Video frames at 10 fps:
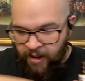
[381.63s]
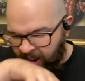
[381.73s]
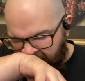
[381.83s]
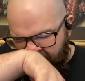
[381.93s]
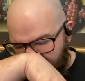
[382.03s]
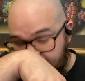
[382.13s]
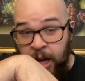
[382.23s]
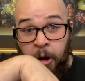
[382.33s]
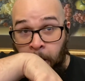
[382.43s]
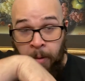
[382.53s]
And that's not
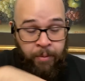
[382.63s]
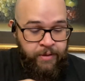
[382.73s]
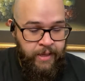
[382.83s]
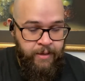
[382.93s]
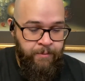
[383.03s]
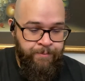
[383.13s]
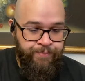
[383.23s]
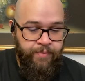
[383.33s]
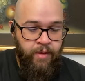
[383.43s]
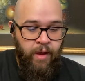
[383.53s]
a horrible thing,
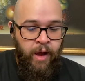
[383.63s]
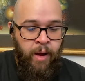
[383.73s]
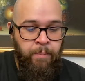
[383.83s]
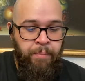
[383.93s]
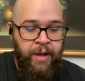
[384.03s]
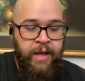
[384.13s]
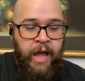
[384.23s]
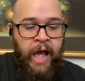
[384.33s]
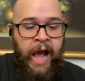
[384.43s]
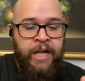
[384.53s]
but
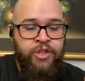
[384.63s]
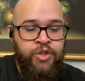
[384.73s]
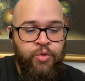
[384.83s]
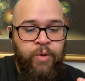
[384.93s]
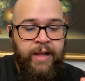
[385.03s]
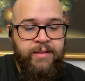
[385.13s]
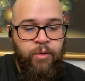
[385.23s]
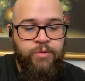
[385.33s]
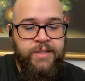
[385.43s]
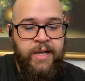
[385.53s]
I do get
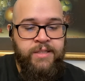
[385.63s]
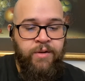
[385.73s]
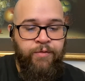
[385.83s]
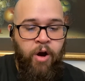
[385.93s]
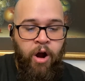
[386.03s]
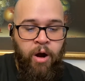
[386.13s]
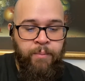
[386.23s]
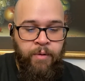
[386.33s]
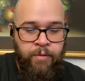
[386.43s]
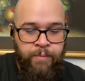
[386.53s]
those hints of
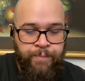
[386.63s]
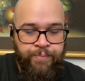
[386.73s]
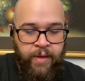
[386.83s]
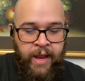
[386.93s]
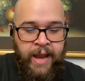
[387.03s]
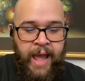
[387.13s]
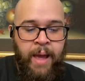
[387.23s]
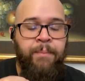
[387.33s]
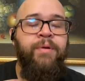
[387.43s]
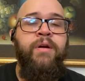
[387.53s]
caramel and
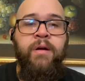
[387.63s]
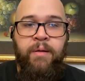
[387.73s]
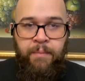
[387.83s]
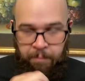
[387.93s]
amber.